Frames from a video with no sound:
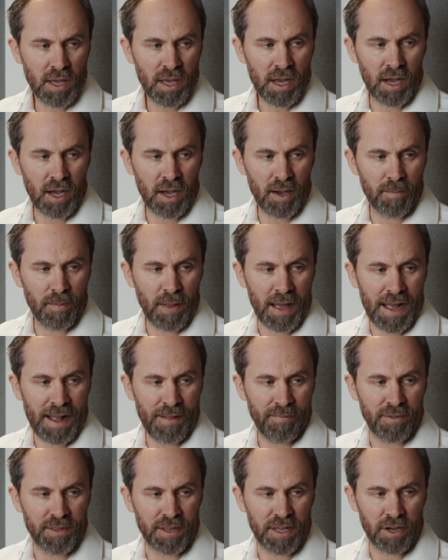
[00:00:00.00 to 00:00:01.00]

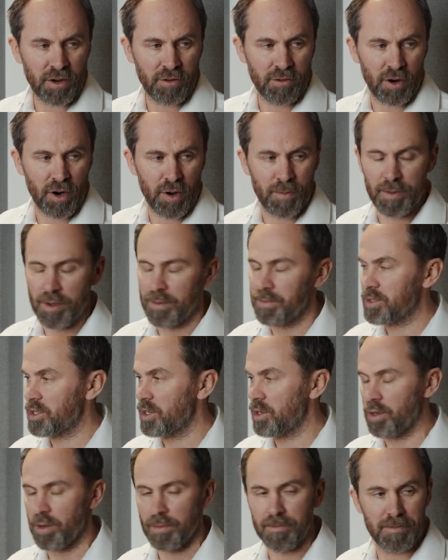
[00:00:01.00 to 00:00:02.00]
and the acromion, so
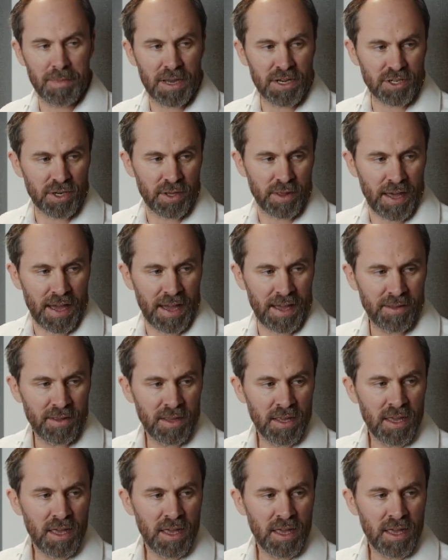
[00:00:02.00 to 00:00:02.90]
you can measure that.